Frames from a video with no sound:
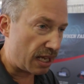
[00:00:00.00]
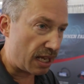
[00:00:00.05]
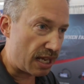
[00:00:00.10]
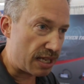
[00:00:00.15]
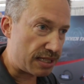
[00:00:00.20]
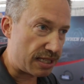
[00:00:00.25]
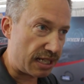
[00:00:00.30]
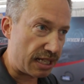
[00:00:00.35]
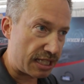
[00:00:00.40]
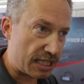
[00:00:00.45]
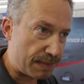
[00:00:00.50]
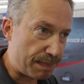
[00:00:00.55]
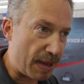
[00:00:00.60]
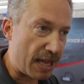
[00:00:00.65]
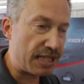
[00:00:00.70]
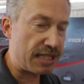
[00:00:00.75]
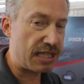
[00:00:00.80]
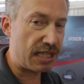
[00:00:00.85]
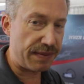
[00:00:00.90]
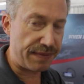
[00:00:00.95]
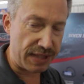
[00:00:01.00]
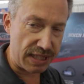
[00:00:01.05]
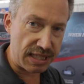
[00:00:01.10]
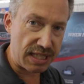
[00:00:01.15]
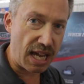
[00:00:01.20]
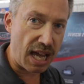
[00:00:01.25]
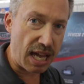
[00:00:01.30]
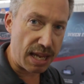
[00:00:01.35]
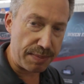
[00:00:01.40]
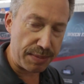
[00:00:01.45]
is an expensive and
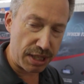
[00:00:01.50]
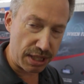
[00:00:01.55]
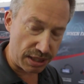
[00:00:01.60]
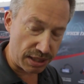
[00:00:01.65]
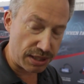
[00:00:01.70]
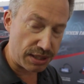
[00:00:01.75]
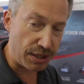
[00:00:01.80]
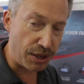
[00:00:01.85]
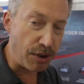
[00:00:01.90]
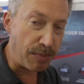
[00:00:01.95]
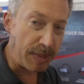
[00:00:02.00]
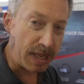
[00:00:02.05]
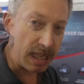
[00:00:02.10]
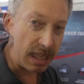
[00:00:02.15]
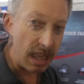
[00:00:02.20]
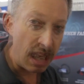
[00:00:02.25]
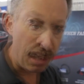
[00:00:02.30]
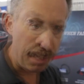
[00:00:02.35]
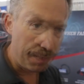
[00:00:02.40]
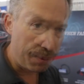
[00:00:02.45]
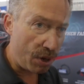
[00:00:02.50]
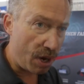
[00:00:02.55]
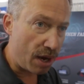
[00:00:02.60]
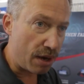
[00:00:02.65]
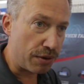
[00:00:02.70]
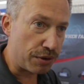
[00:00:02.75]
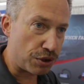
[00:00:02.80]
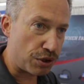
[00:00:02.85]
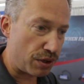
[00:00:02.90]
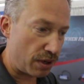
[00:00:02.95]
time-consuming
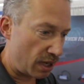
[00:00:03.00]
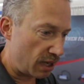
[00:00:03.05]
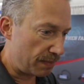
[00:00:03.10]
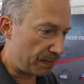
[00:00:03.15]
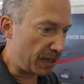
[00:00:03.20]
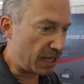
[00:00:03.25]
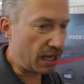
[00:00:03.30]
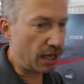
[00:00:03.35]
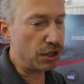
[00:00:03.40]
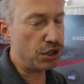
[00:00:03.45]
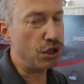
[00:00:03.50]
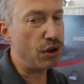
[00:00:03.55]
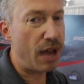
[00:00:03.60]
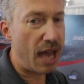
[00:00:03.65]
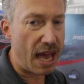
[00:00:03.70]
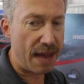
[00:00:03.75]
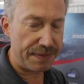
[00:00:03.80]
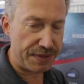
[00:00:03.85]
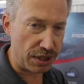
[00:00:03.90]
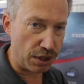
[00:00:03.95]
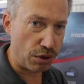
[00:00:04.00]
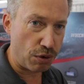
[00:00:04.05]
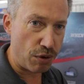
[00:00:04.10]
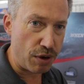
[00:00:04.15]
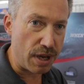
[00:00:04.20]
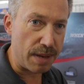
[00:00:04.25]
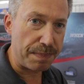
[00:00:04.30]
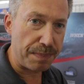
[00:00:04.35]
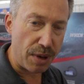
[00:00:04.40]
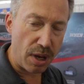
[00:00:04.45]
approach because you have to
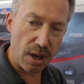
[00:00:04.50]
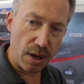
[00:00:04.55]
crimp